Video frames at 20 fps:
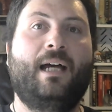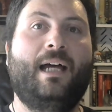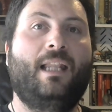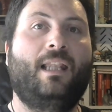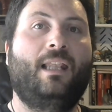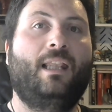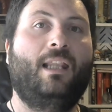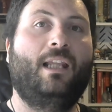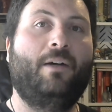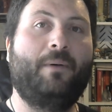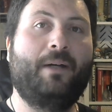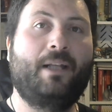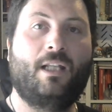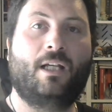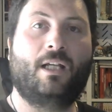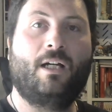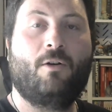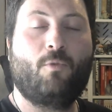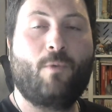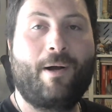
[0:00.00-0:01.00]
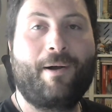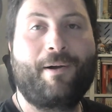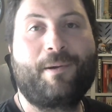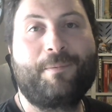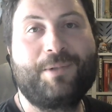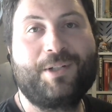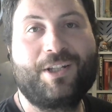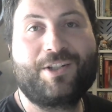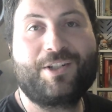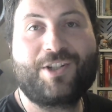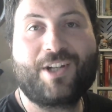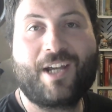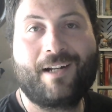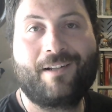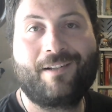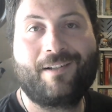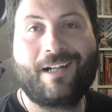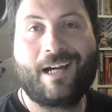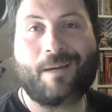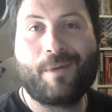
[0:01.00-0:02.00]
Hello, welcome to the
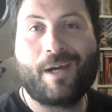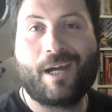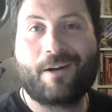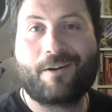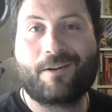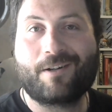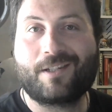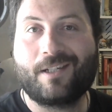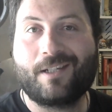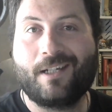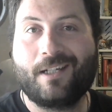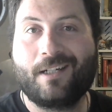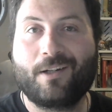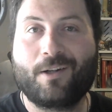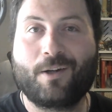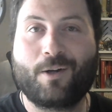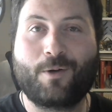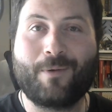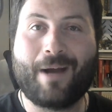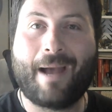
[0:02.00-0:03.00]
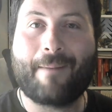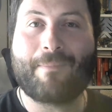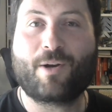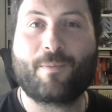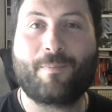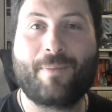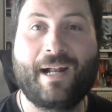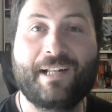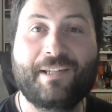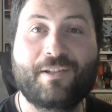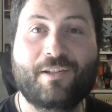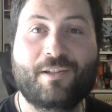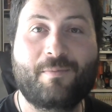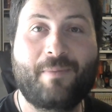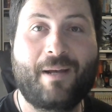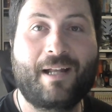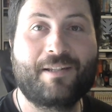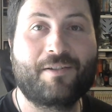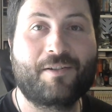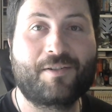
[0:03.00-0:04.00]
channel. I'm Harrison. Grab your pencils,
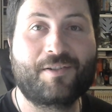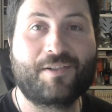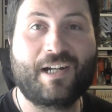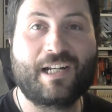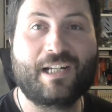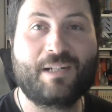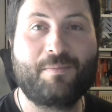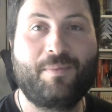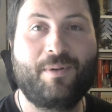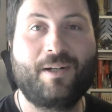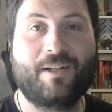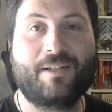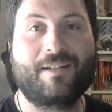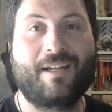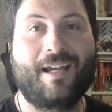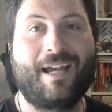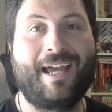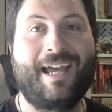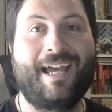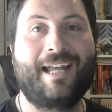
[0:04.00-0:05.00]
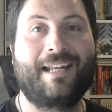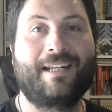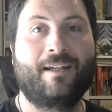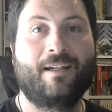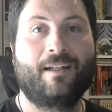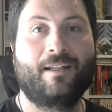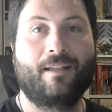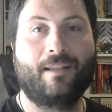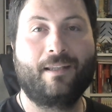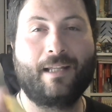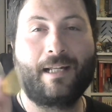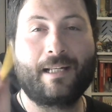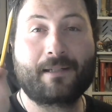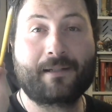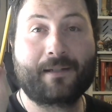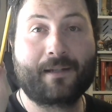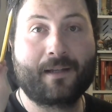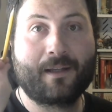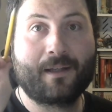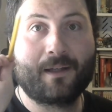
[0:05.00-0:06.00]
pencil sketchbooks, and
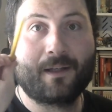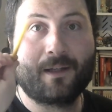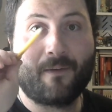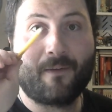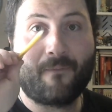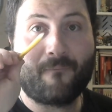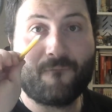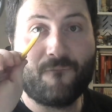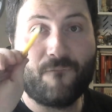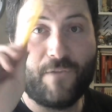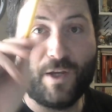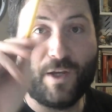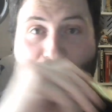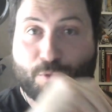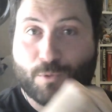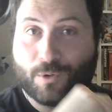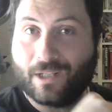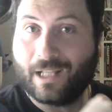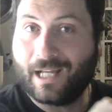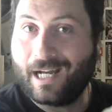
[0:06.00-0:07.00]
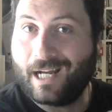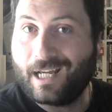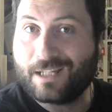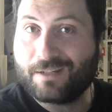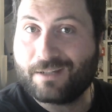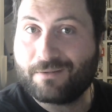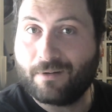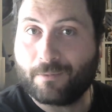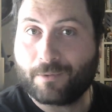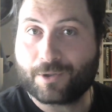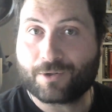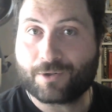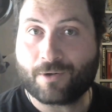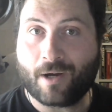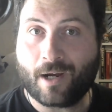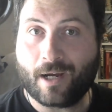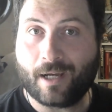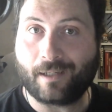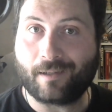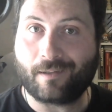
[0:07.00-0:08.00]
let's visualize what we're
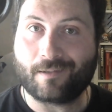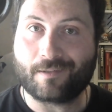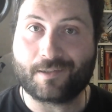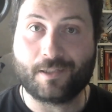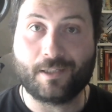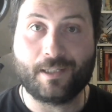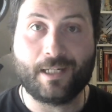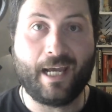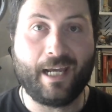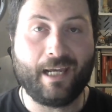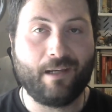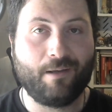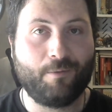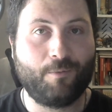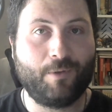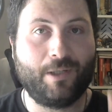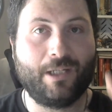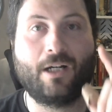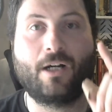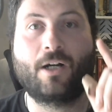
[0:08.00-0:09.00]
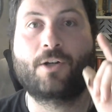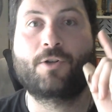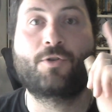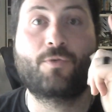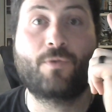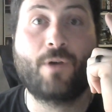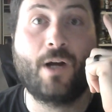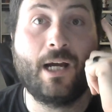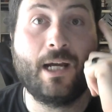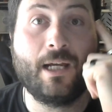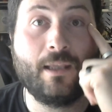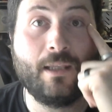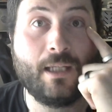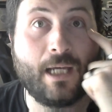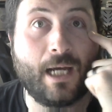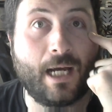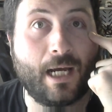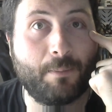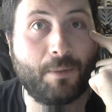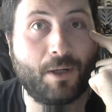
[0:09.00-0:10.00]
drawing, because today we are drawing the
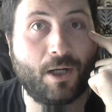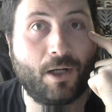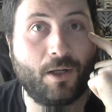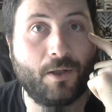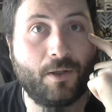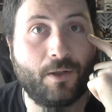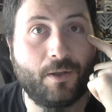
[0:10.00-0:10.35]
eyeball.